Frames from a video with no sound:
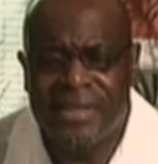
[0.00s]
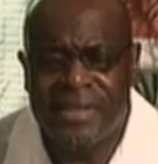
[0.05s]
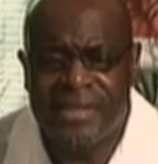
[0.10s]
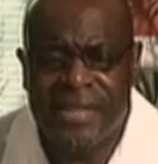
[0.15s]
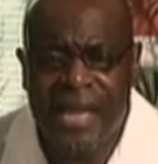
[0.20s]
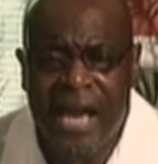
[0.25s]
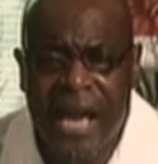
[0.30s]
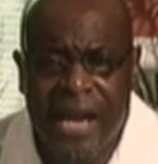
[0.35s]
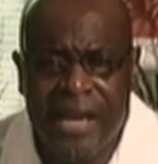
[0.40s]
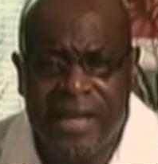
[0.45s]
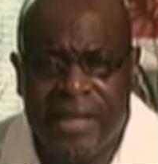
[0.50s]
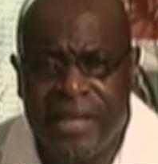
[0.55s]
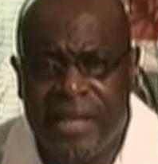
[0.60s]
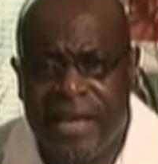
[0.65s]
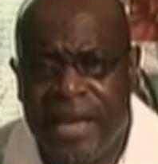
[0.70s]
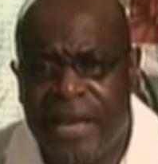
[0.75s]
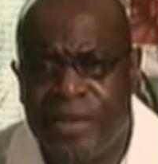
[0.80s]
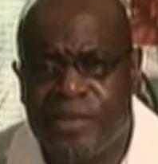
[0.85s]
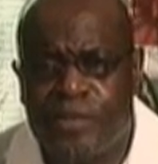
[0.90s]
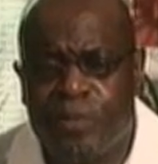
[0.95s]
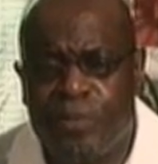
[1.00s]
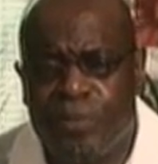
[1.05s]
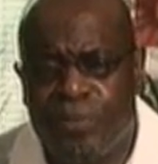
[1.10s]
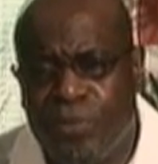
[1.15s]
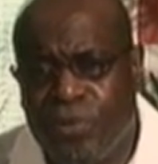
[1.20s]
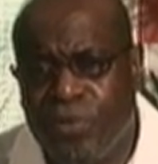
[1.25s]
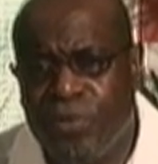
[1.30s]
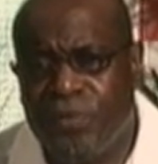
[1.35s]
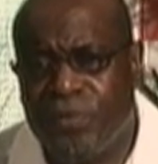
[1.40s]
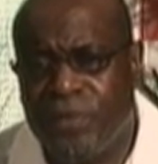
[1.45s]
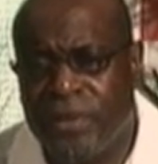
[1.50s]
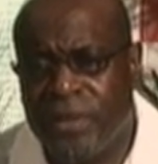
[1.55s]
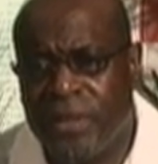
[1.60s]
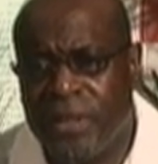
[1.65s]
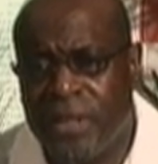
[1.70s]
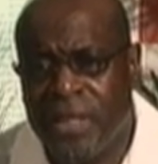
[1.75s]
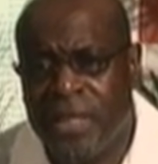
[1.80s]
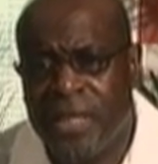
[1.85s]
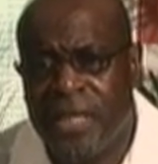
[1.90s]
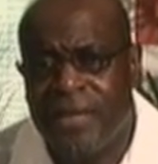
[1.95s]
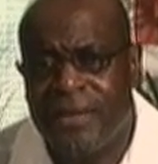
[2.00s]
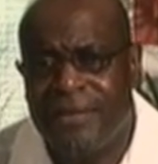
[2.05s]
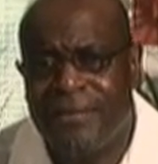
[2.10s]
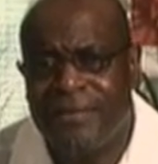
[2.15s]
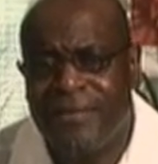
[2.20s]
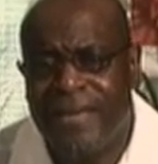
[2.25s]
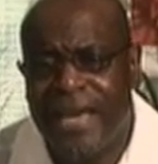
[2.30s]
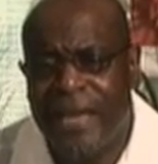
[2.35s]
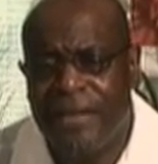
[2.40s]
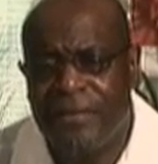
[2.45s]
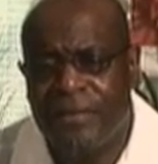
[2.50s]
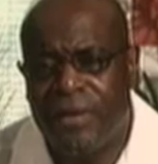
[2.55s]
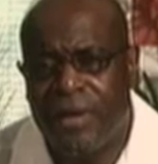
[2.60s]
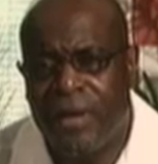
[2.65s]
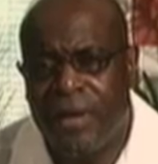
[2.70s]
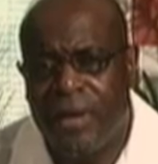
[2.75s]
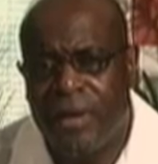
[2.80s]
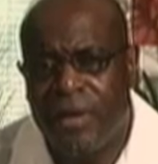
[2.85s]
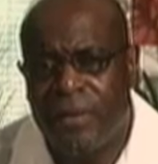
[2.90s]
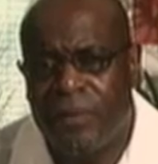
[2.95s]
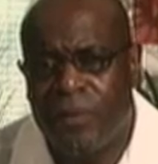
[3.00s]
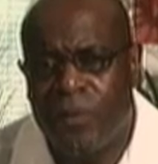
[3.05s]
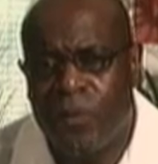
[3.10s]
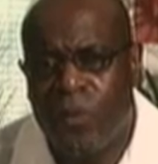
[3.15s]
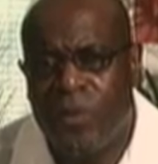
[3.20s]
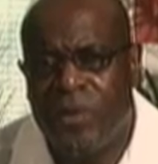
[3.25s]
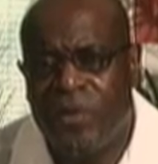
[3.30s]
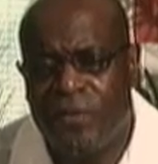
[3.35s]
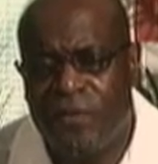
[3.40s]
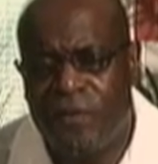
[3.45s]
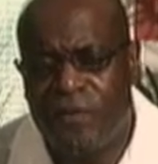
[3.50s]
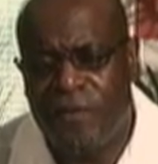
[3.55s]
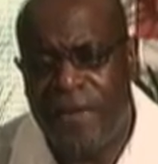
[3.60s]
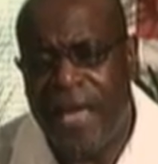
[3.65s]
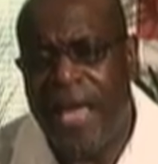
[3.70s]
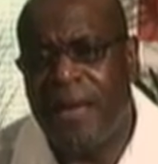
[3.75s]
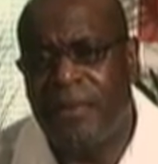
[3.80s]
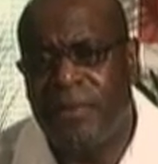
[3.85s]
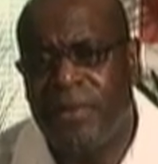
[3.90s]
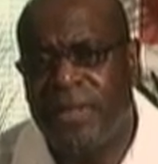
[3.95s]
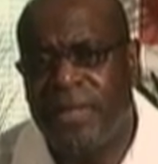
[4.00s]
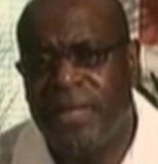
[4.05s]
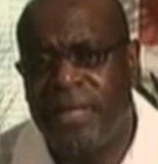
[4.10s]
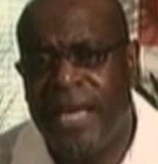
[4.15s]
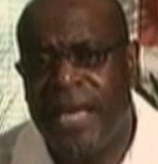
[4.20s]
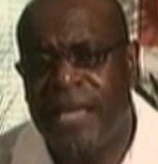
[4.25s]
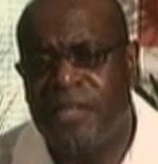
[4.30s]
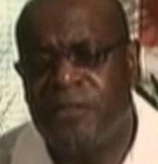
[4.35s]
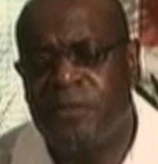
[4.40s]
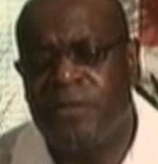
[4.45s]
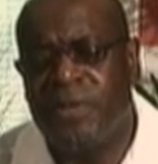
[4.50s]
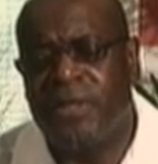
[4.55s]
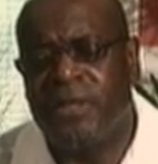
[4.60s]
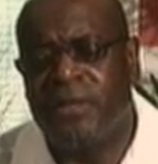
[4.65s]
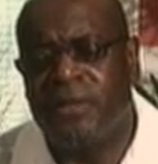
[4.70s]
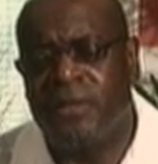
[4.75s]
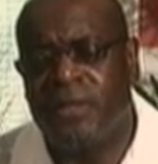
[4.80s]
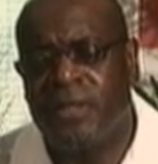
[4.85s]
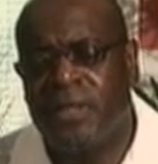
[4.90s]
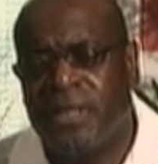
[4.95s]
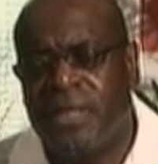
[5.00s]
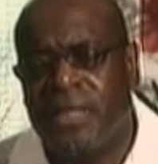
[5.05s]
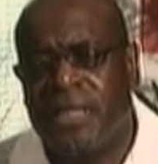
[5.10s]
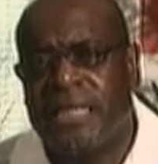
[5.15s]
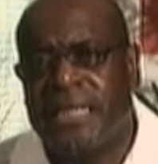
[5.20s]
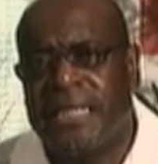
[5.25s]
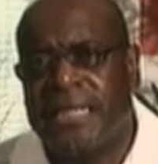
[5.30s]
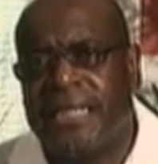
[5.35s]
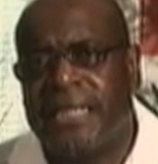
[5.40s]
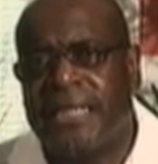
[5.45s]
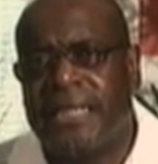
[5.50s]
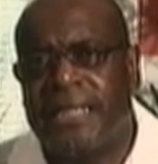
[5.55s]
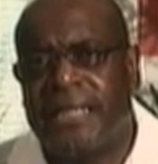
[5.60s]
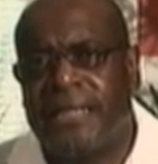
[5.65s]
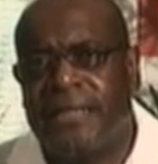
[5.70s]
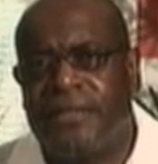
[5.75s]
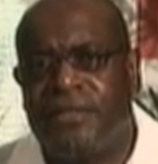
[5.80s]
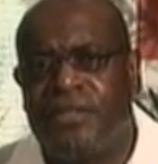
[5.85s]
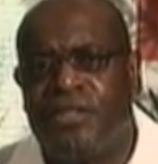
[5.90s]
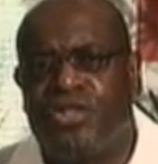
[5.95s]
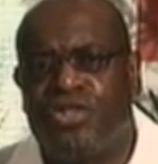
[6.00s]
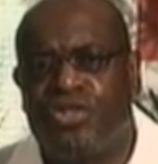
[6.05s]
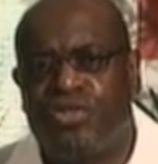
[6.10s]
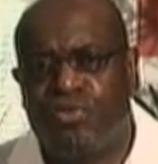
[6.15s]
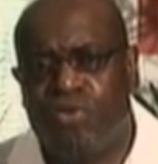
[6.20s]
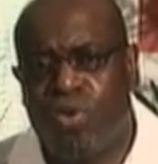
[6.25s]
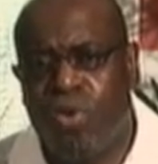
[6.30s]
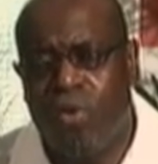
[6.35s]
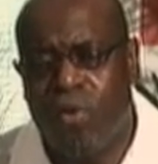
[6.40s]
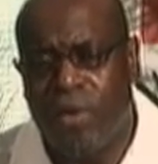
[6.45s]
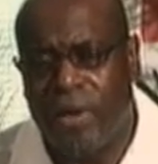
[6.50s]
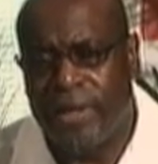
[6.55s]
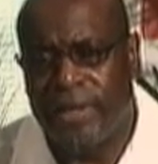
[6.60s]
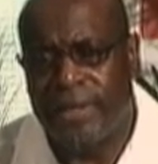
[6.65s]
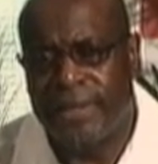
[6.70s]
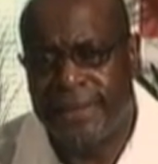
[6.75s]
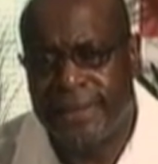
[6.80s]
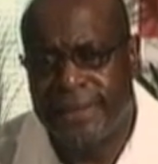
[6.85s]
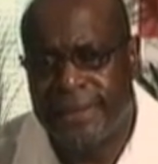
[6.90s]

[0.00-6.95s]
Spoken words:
society has proven that when the family has been destroyed,